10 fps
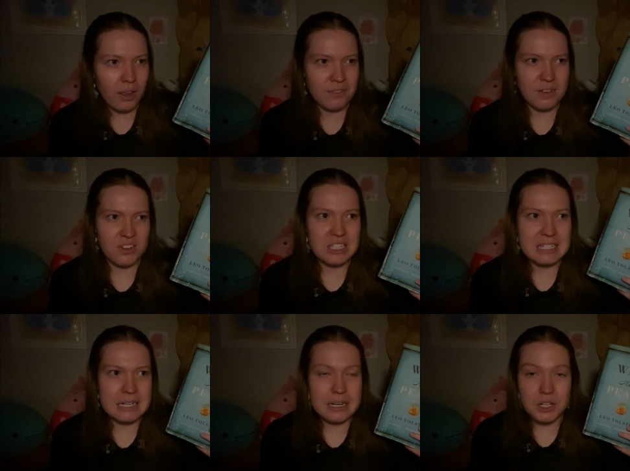I've never
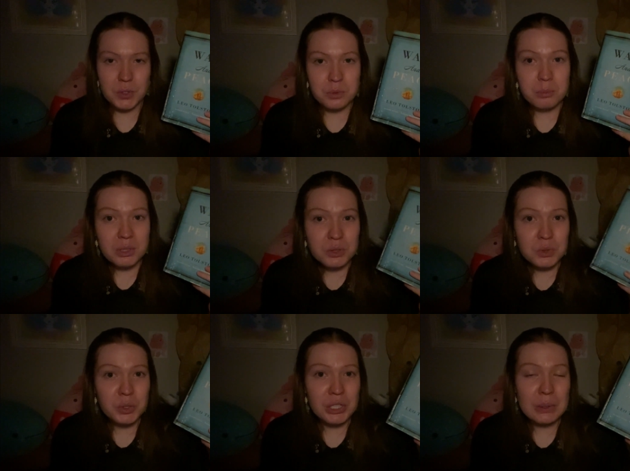seen it at a used
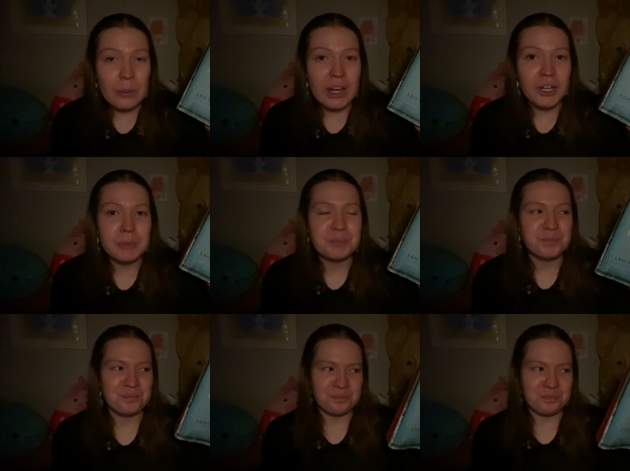bookstore anywhere.